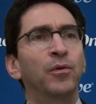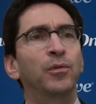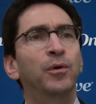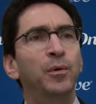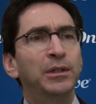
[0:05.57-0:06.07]
So
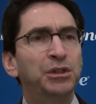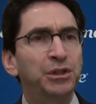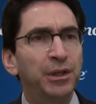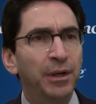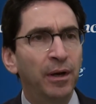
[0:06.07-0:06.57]
the
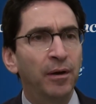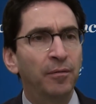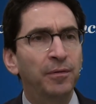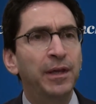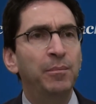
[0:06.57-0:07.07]
question
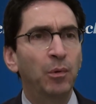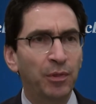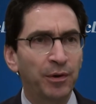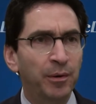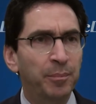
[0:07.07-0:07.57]
of
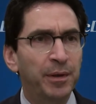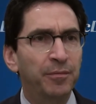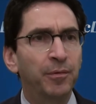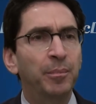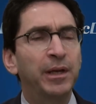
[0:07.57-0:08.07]
chemotherapy
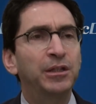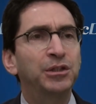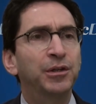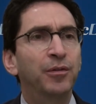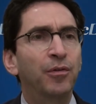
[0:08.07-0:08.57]
for
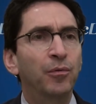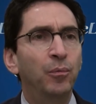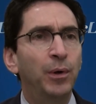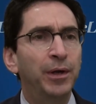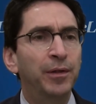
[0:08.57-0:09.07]
patients
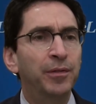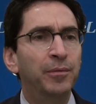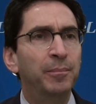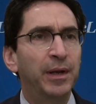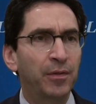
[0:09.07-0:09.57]

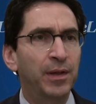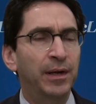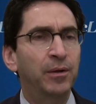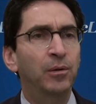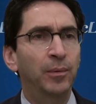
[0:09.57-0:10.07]
with
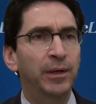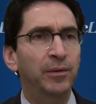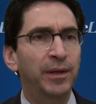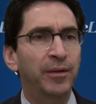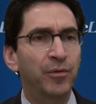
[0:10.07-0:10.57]
metastatic
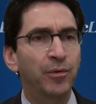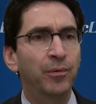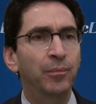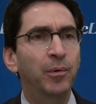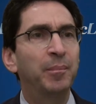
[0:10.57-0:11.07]
colorectal
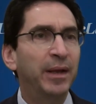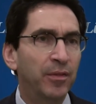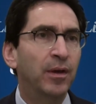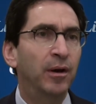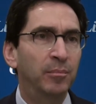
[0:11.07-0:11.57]
cancer
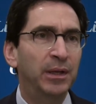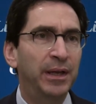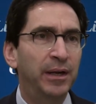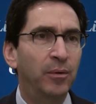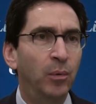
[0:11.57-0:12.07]
remains a
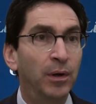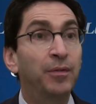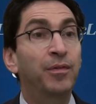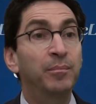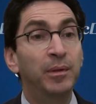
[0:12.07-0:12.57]
complicated
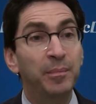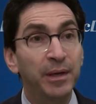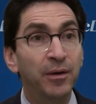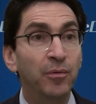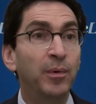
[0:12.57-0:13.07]
one simply
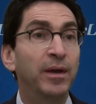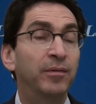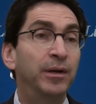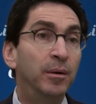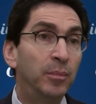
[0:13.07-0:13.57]
because we
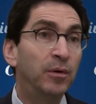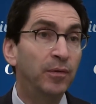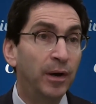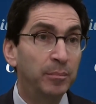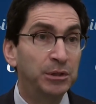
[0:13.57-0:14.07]
have a number of
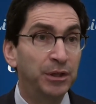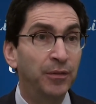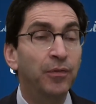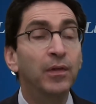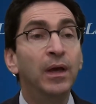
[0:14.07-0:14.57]

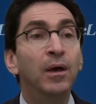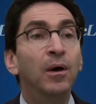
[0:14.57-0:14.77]
options,